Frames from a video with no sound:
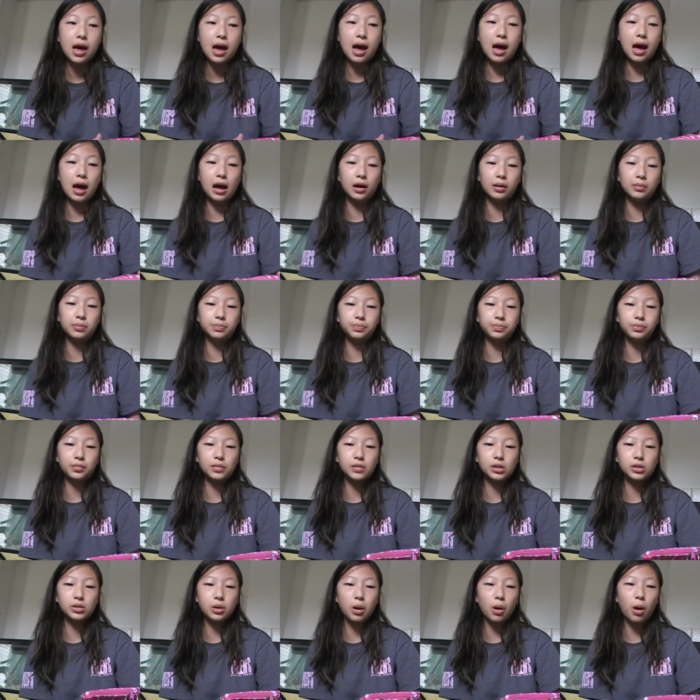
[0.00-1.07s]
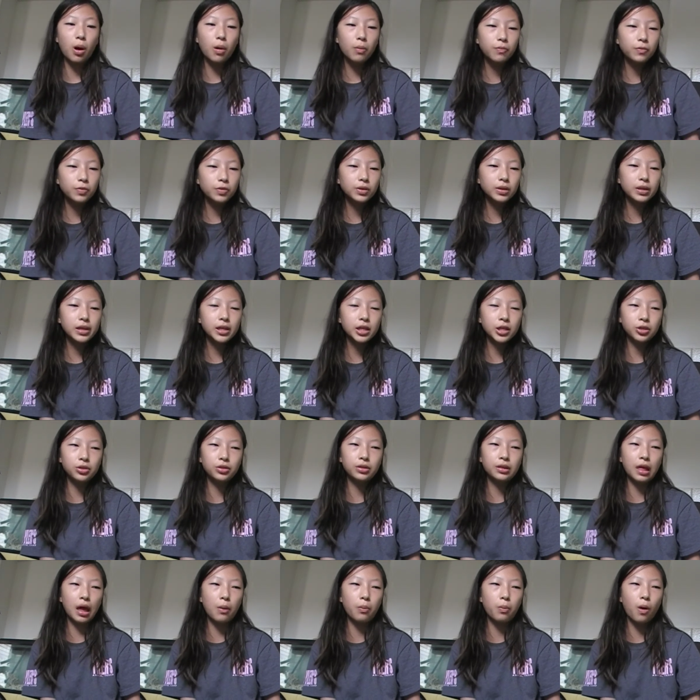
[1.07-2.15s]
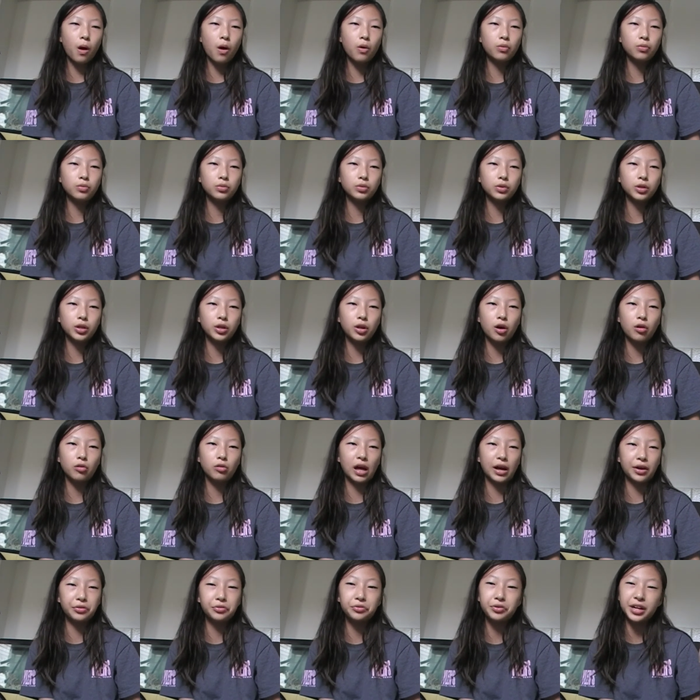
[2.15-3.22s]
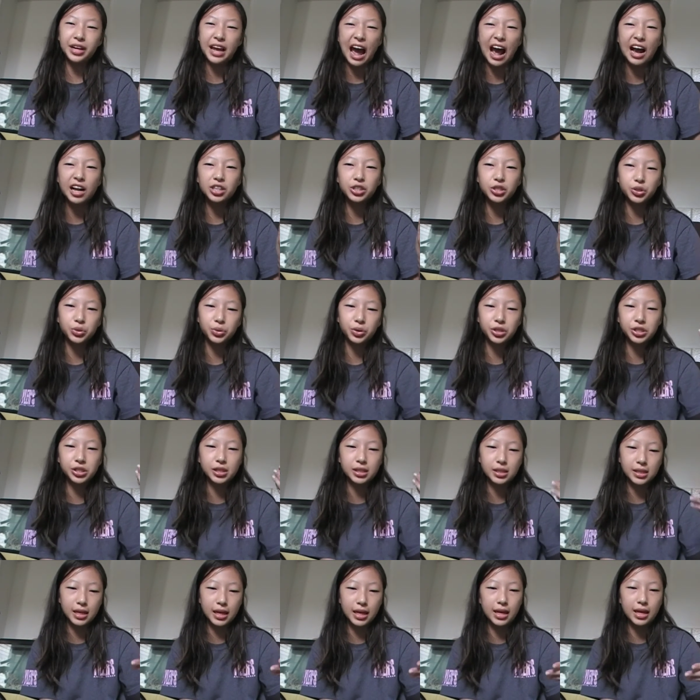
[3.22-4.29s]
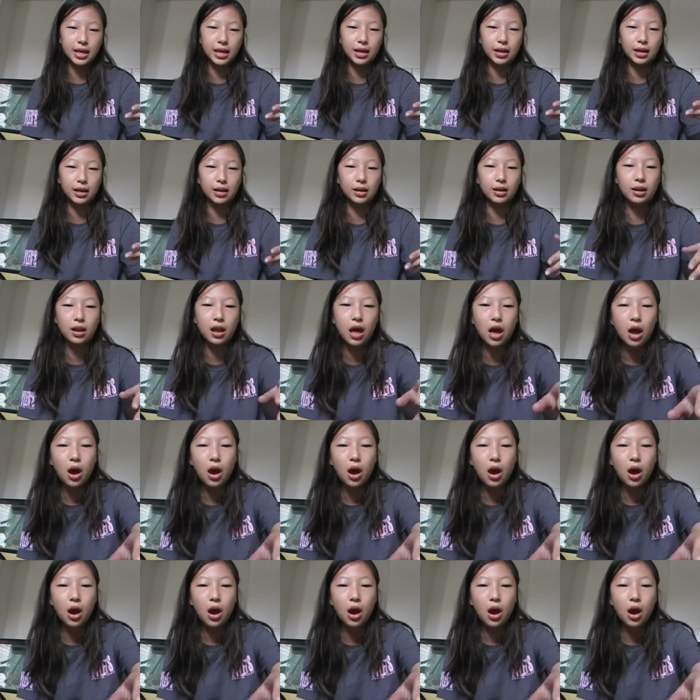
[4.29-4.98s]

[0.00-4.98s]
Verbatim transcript: um, so hopefully they won't you know like react to her skin